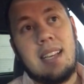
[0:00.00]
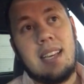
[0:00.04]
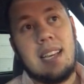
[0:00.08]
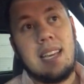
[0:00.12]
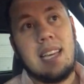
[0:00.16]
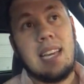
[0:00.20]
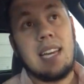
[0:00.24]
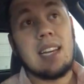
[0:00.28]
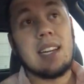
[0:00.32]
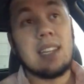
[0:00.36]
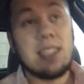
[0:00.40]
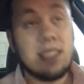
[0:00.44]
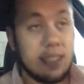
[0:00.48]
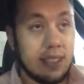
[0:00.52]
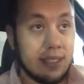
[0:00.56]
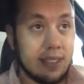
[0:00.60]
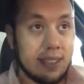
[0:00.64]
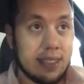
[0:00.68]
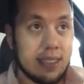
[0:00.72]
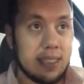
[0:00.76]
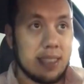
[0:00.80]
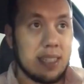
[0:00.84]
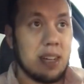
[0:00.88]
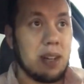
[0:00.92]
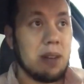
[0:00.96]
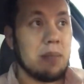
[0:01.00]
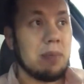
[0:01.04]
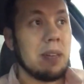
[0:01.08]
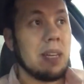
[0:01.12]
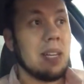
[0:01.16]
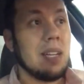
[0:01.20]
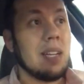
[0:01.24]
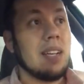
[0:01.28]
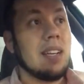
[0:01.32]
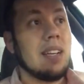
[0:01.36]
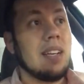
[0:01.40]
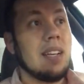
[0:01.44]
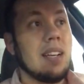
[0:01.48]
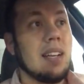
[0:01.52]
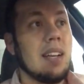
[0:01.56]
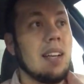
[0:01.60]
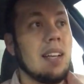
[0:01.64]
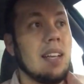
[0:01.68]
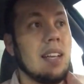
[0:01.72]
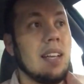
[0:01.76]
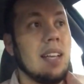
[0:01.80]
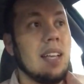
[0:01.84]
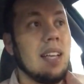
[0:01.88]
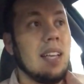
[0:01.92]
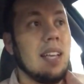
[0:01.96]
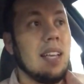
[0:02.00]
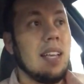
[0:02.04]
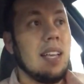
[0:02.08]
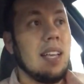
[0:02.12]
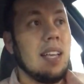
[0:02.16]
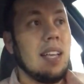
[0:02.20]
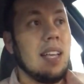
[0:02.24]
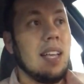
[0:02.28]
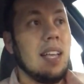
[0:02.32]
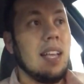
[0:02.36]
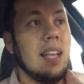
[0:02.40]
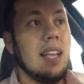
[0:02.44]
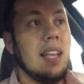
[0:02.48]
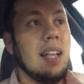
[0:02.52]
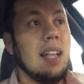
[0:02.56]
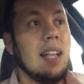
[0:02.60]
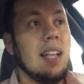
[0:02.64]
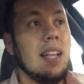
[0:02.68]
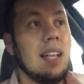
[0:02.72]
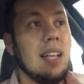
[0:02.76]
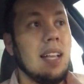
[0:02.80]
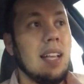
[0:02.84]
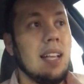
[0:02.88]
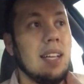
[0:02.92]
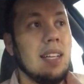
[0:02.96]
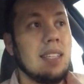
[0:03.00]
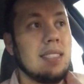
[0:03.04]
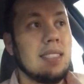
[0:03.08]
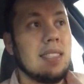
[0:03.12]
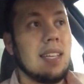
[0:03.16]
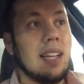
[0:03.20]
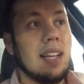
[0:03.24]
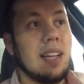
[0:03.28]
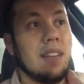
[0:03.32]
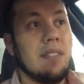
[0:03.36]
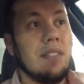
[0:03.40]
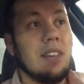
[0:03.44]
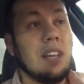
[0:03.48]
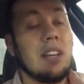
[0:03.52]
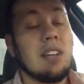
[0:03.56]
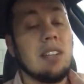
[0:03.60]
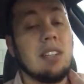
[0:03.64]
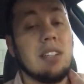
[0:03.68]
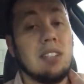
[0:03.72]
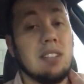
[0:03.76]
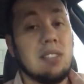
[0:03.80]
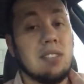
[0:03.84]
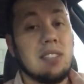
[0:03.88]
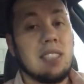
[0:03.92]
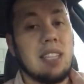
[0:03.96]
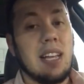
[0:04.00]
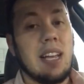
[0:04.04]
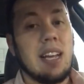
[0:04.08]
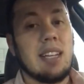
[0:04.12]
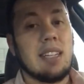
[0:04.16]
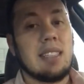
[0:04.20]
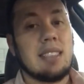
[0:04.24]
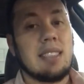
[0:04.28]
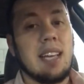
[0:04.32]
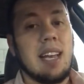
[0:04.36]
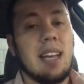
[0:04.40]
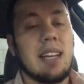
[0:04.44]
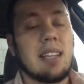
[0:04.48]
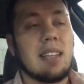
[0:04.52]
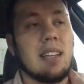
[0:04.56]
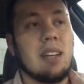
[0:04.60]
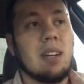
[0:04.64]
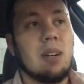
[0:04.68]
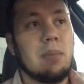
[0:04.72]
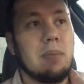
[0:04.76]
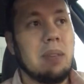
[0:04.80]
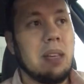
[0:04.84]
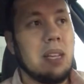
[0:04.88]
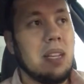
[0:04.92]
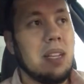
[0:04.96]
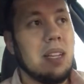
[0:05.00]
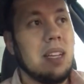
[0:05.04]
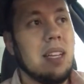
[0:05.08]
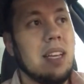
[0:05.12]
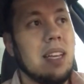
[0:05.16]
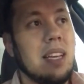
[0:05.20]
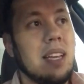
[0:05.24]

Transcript: he couldn't use his helmet. He said if he couldn't use that exact helmet,